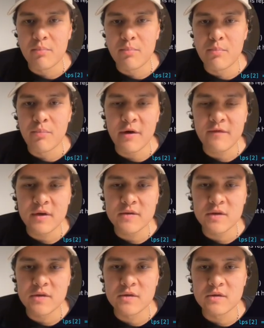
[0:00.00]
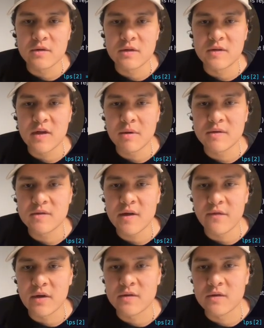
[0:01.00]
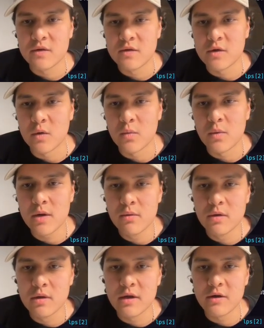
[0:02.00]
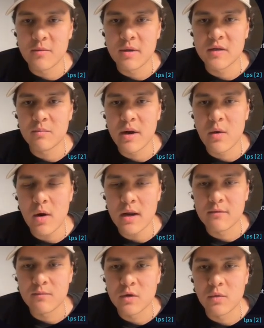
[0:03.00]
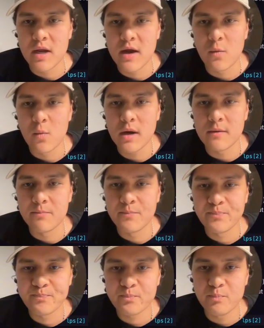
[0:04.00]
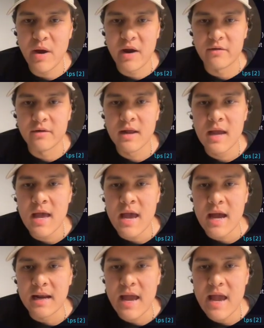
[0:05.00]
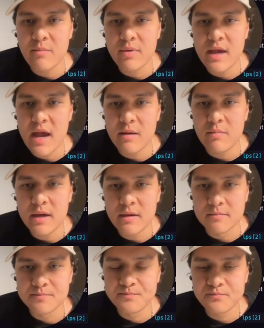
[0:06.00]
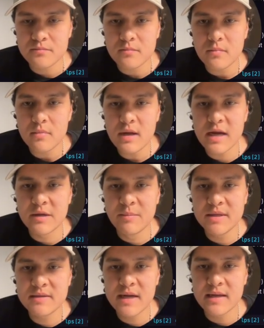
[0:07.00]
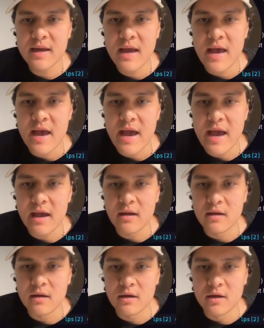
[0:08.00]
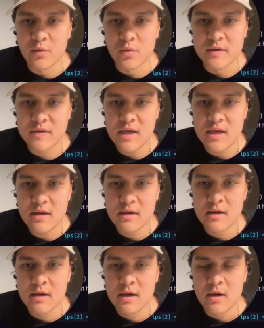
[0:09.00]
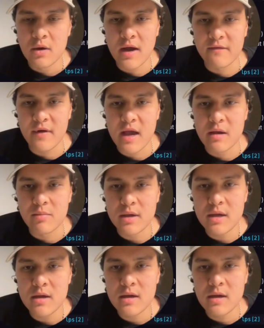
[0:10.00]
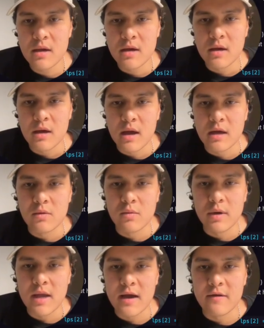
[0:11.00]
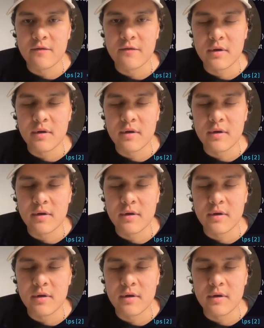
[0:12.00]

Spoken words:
prefix is the same as suffix, so we will increment it by 1, so we have 1 pattern. And AB, it means that if we have AB and we have